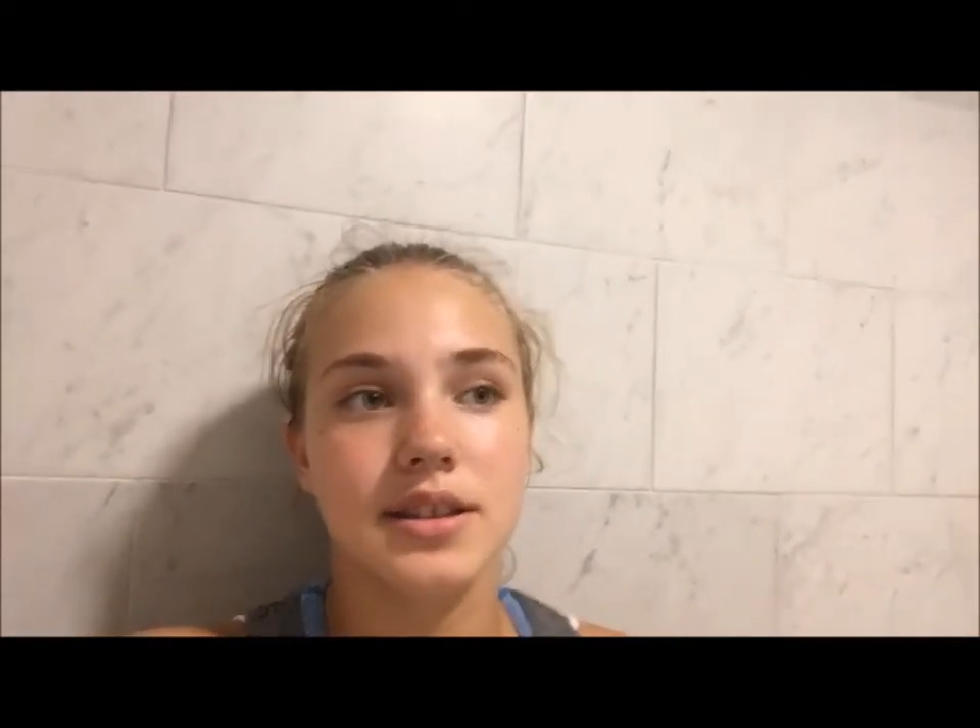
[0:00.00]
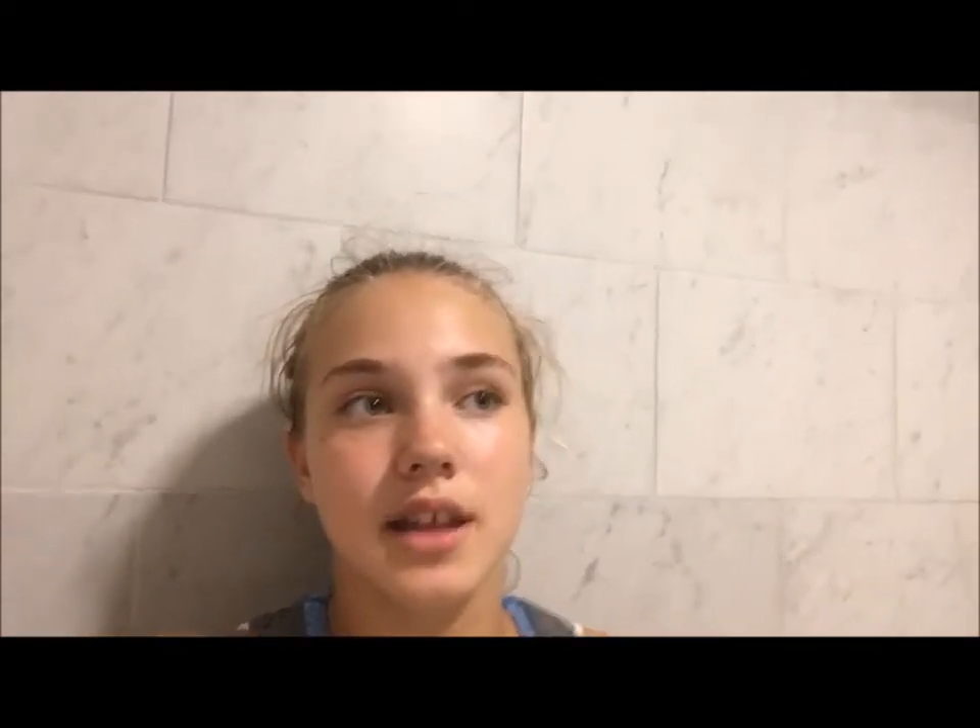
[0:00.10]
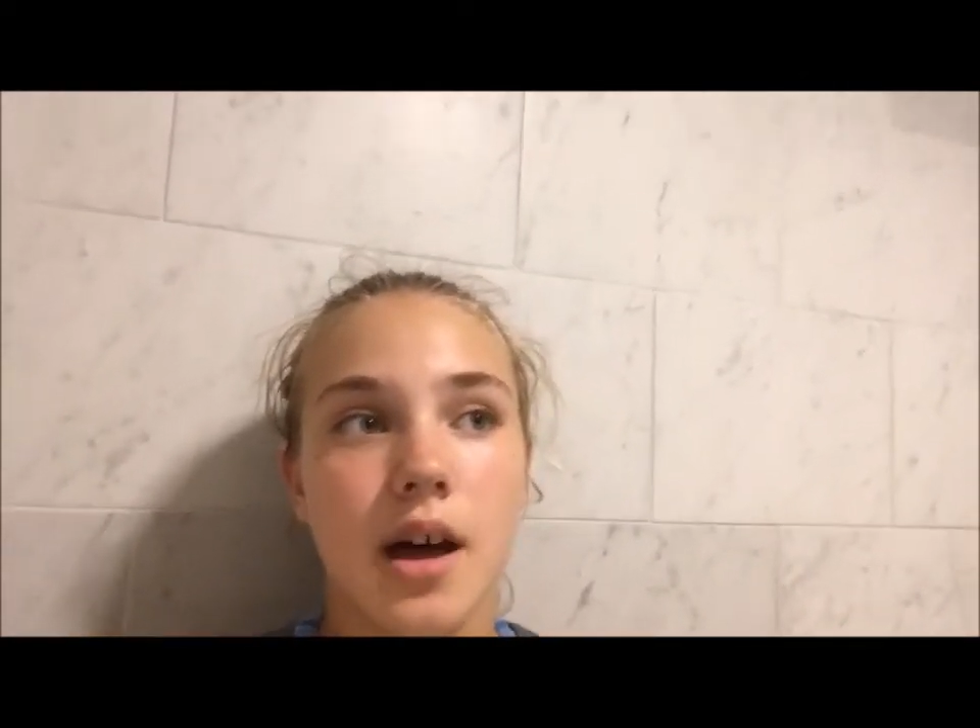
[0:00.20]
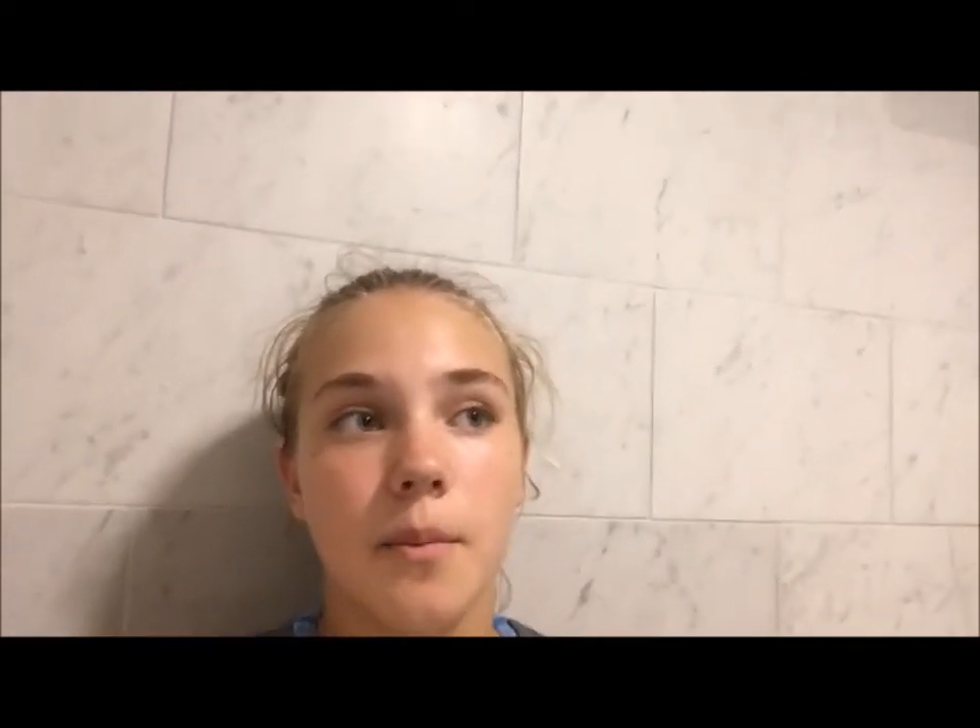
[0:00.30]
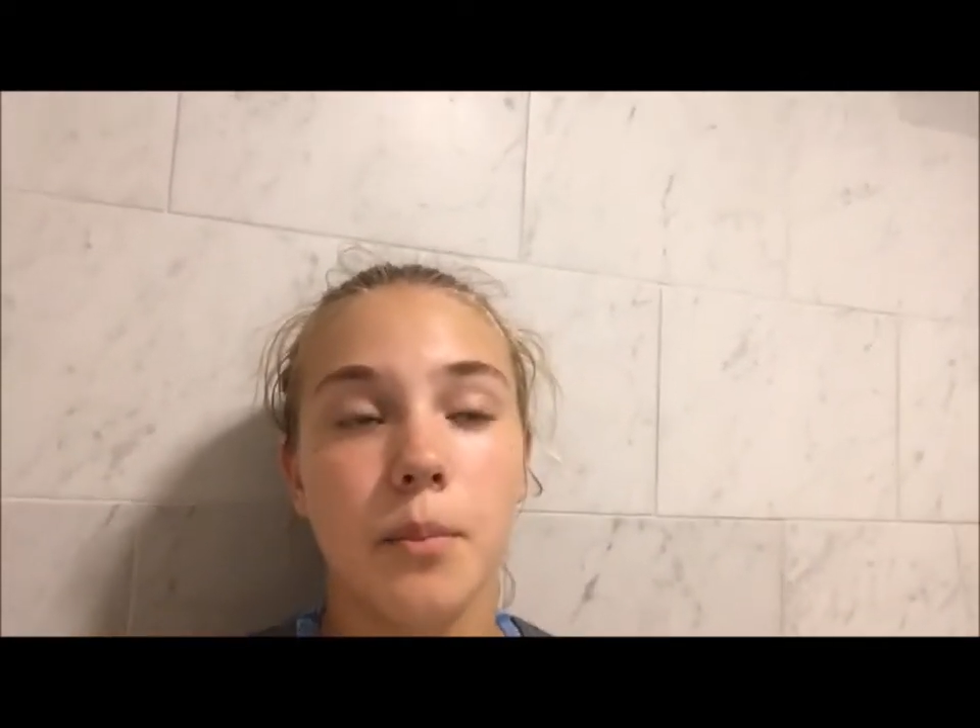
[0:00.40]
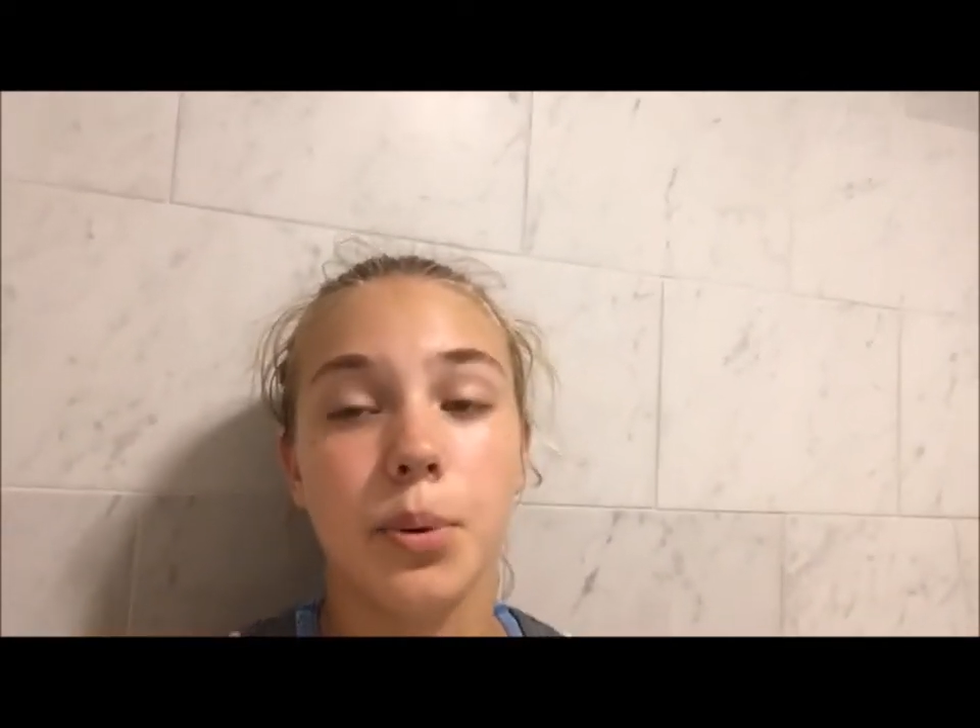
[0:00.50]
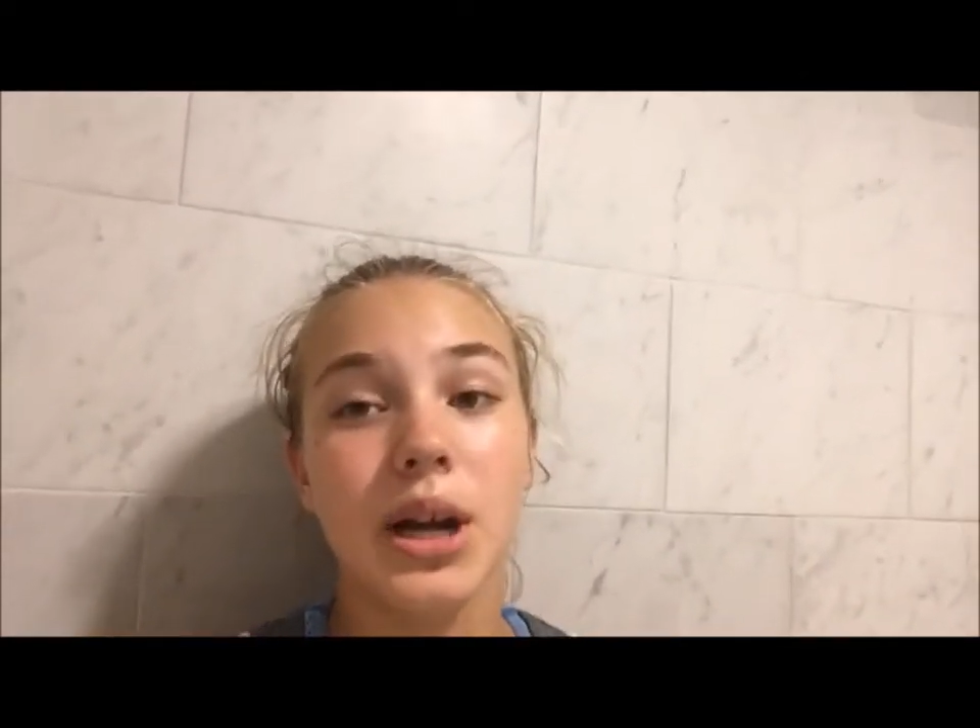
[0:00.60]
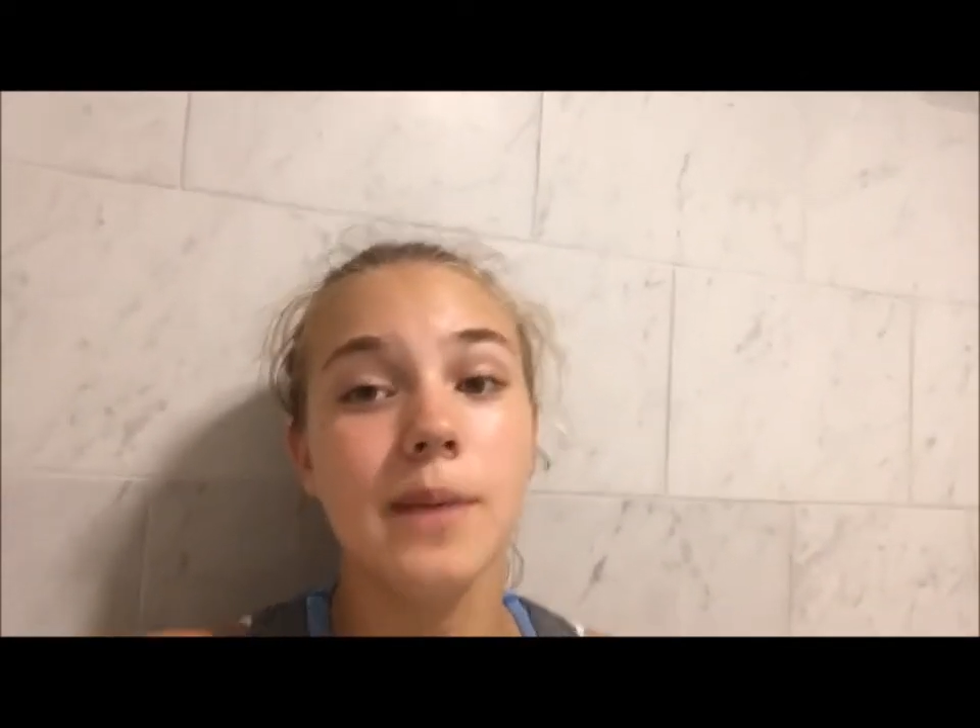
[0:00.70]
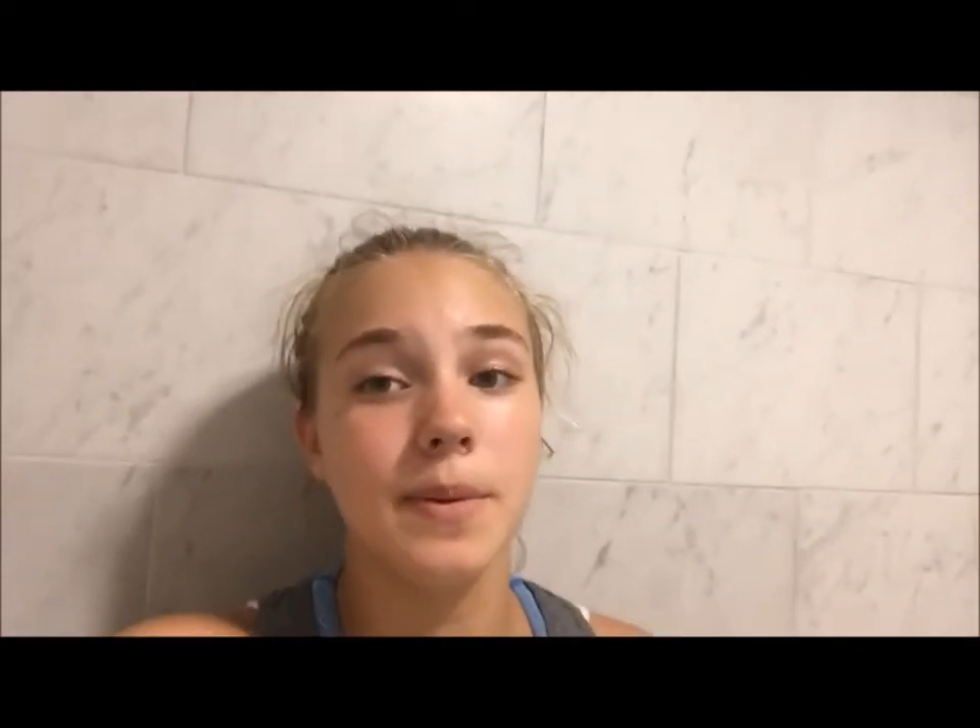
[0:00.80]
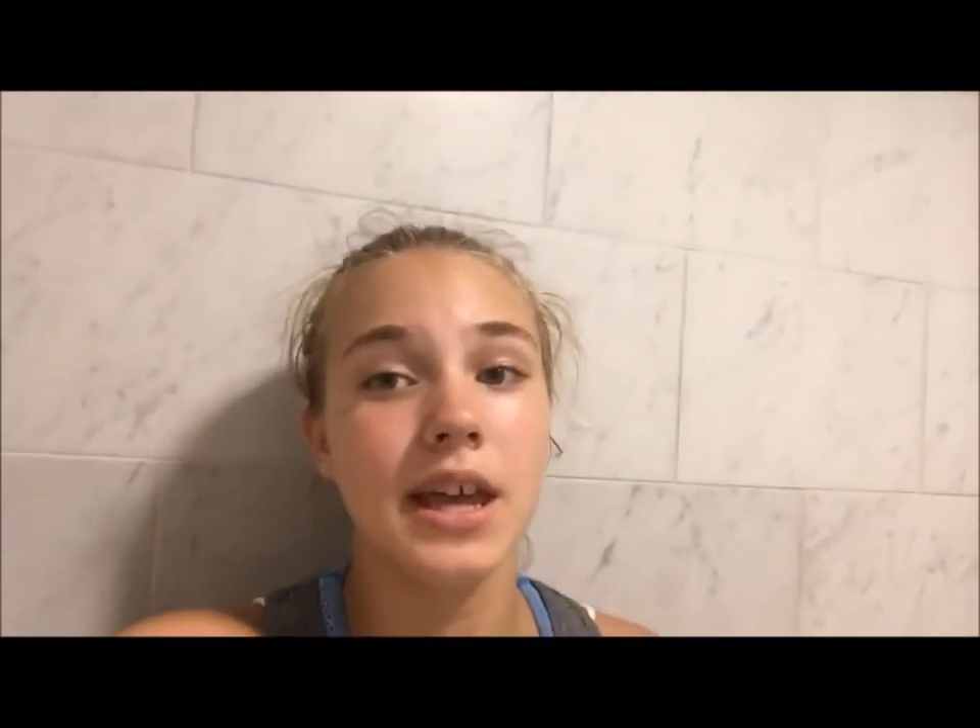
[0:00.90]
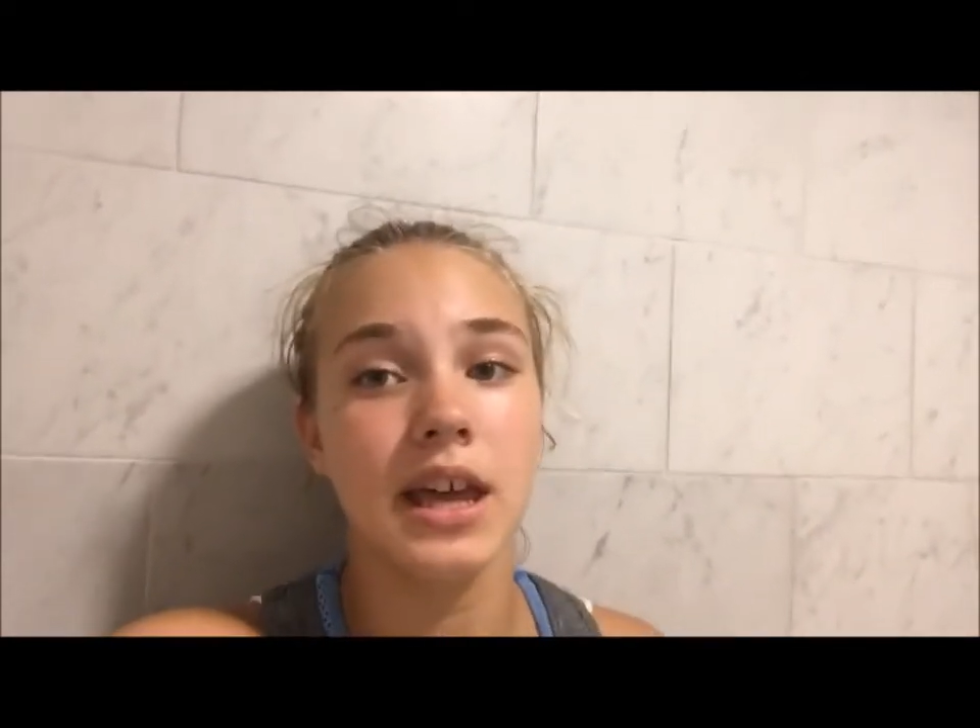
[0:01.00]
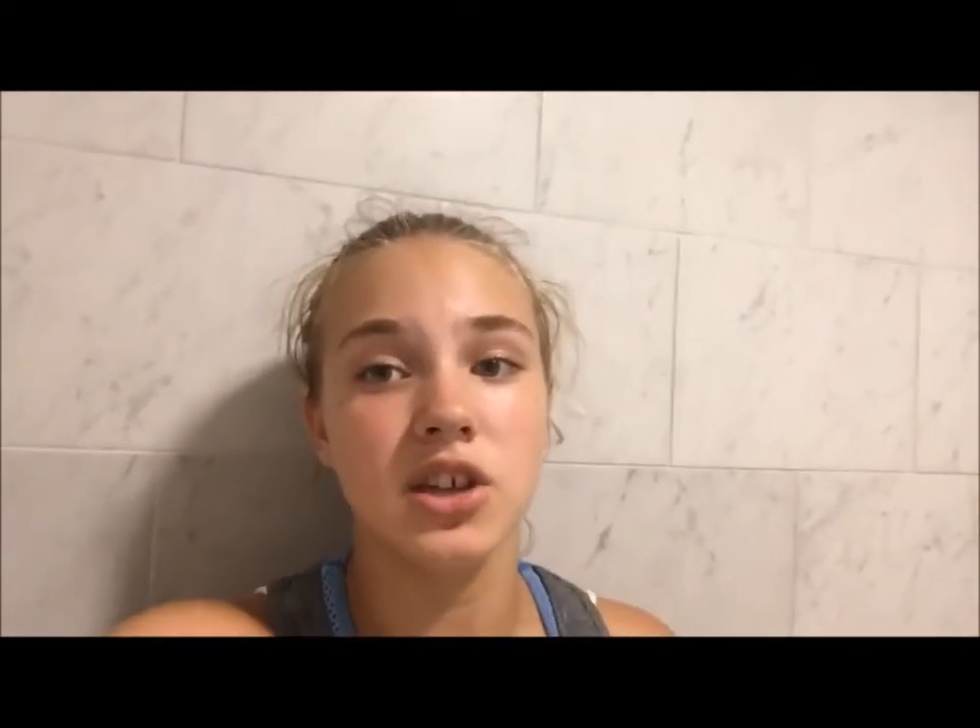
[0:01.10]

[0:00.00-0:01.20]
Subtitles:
some pretty big